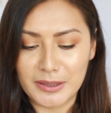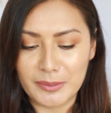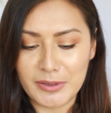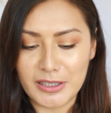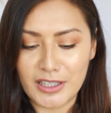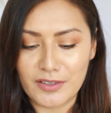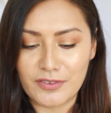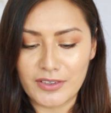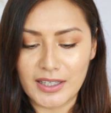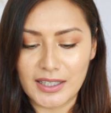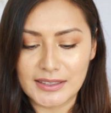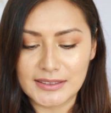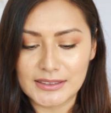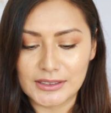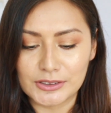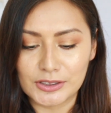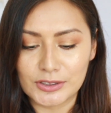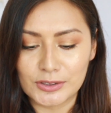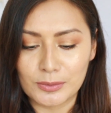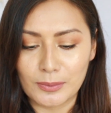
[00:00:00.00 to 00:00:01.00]
Let me give you guys
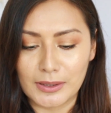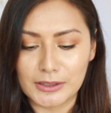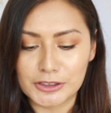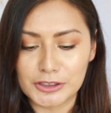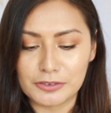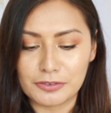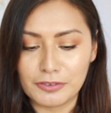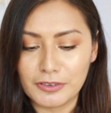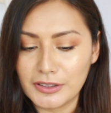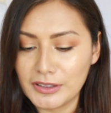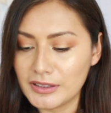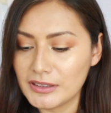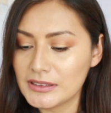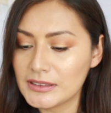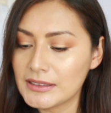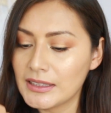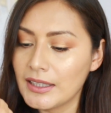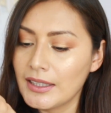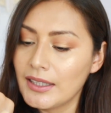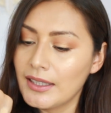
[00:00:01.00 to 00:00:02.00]
a swatch
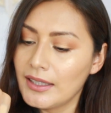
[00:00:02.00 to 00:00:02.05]
first.